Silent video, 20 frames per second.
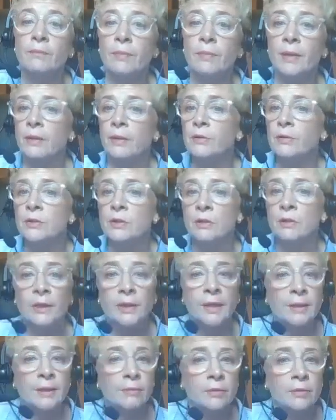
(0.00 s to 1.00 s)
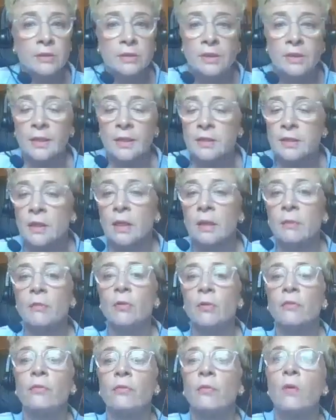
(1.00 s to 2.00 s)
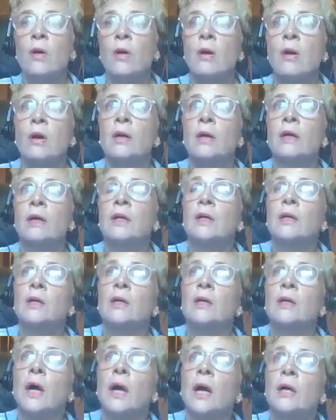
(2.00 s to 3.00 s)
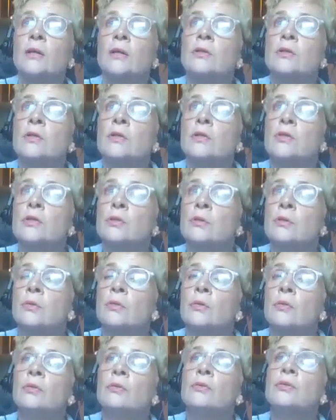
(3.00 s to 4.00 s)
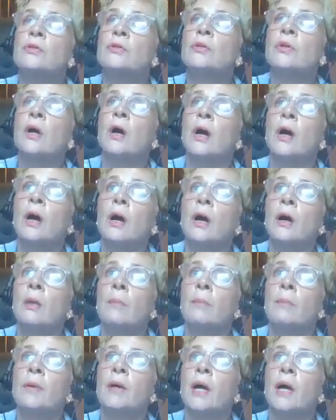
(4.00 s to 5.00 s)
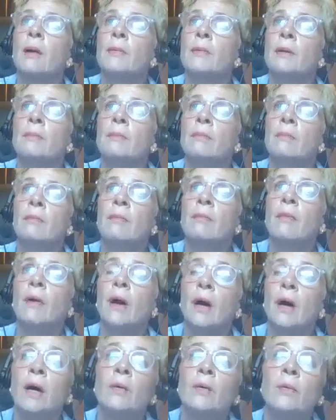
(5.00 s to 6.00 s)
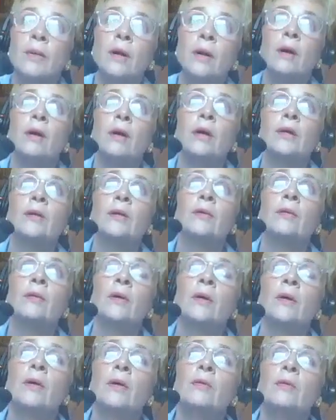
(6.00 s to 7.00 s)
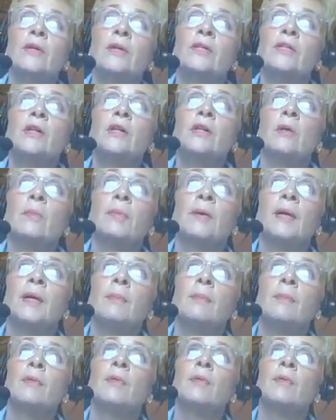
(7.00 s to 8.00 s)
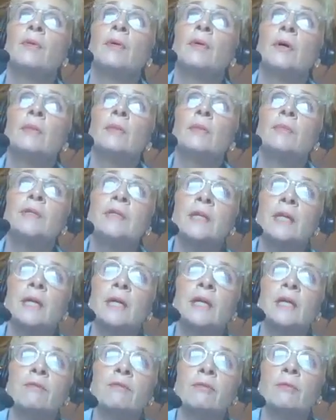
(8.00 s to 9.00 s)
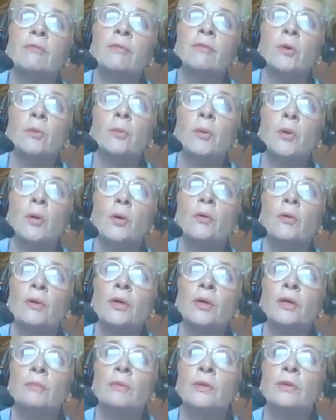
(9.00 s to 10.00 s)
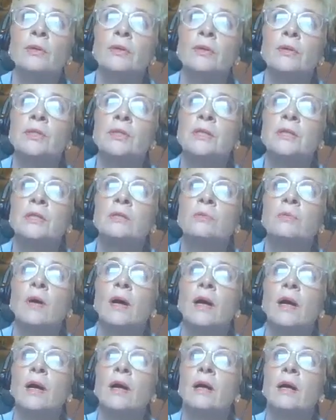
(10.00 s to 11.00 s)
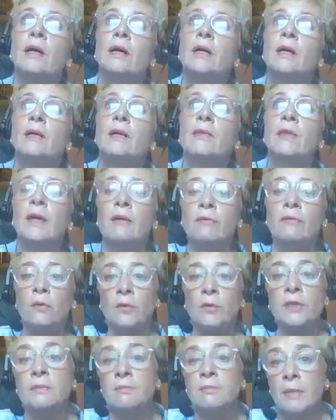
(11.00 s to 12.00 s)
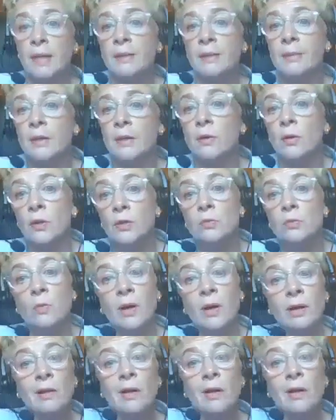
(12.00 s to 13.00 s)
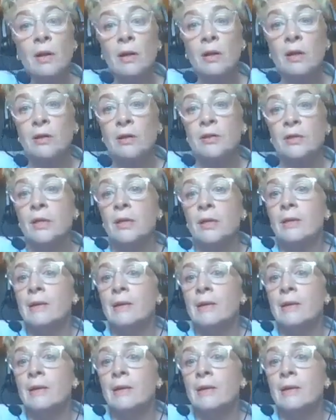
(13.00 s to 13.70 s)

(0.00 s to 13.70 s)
parents are unable to take time off work, and schools are becoming, I would argue, these young people, particularly from poorer communities where their voice may be not as well heard,